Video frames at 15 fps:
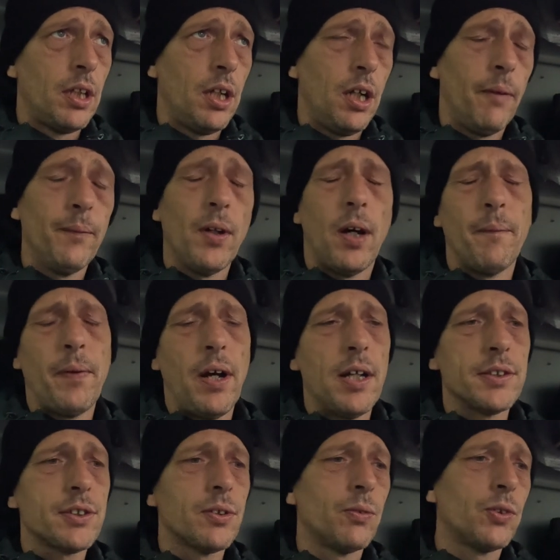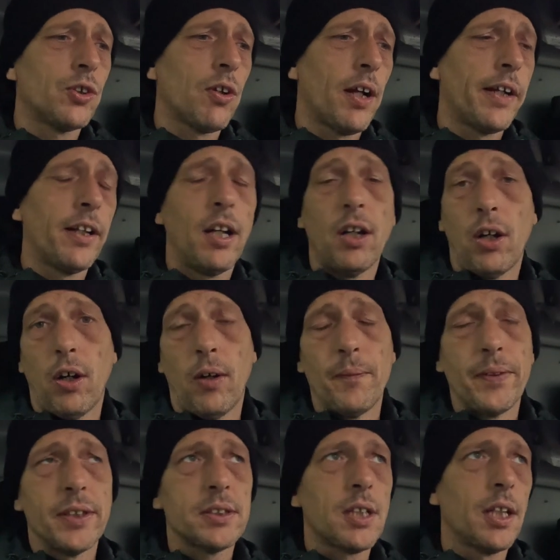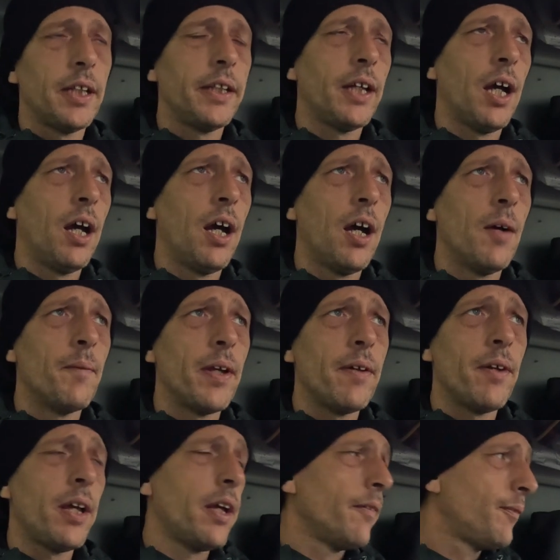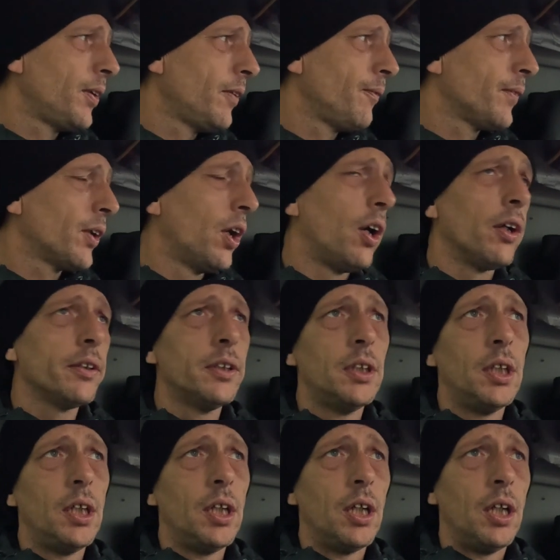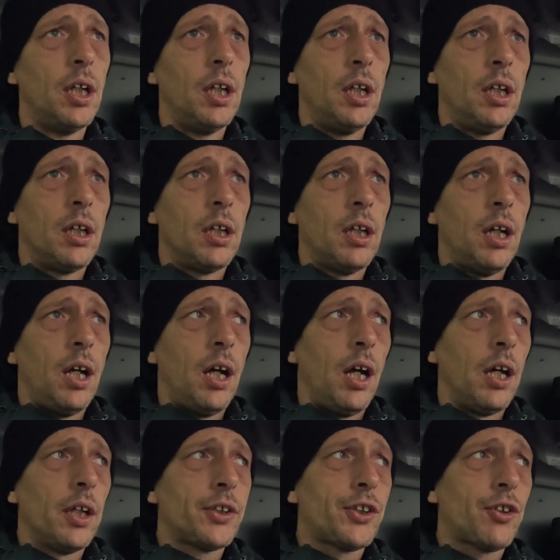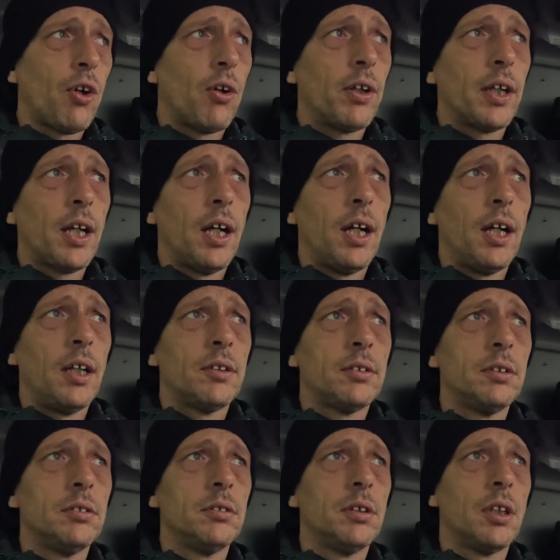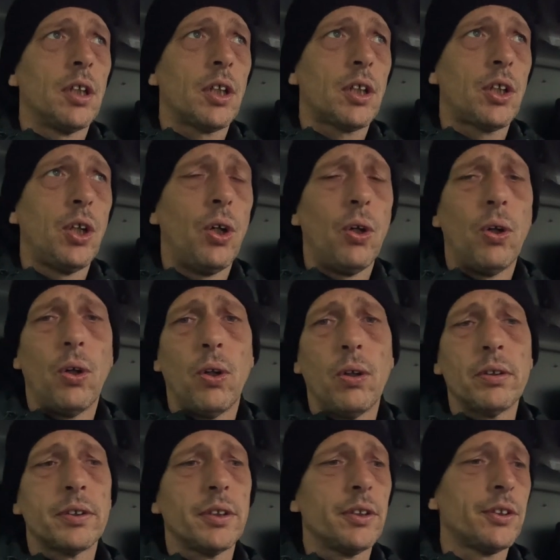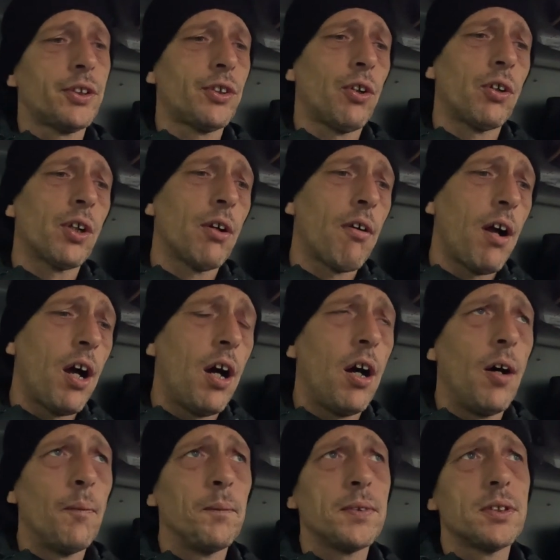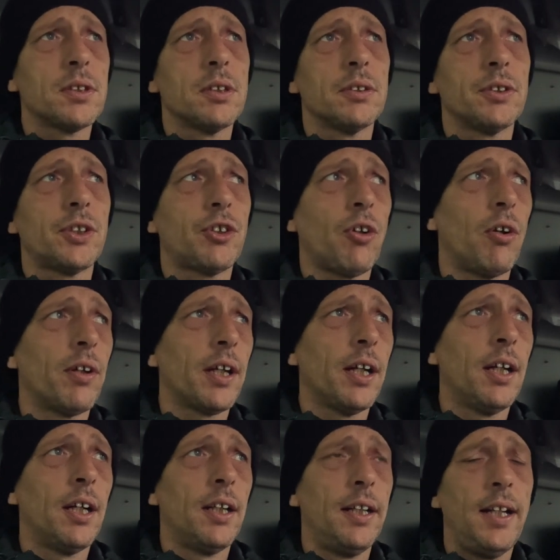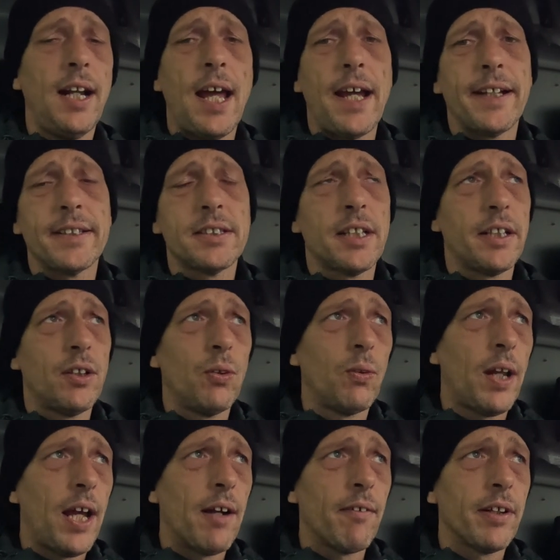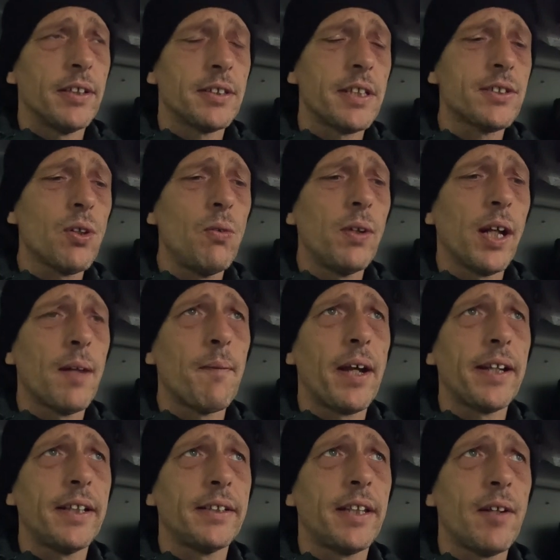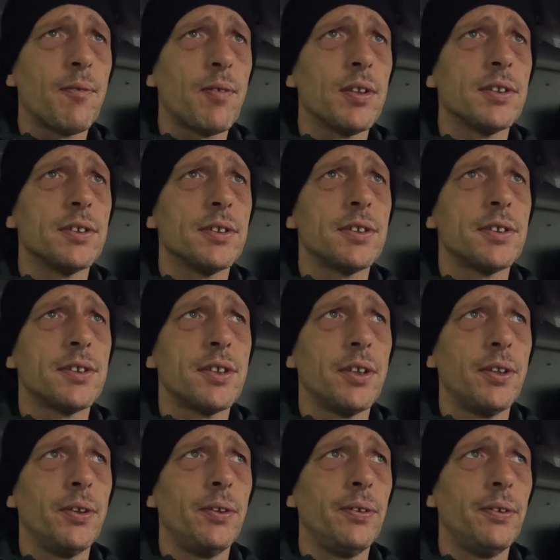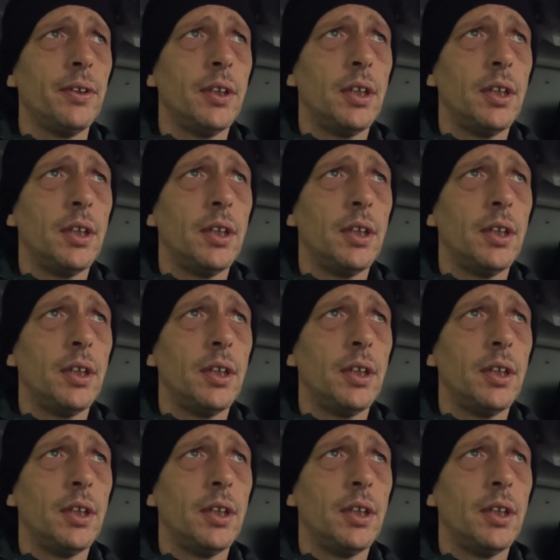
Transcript: not a personal trainer, obviously. If you've got a stronger core, stronger arms, stronger legs in all areas, it's all going to make a difference to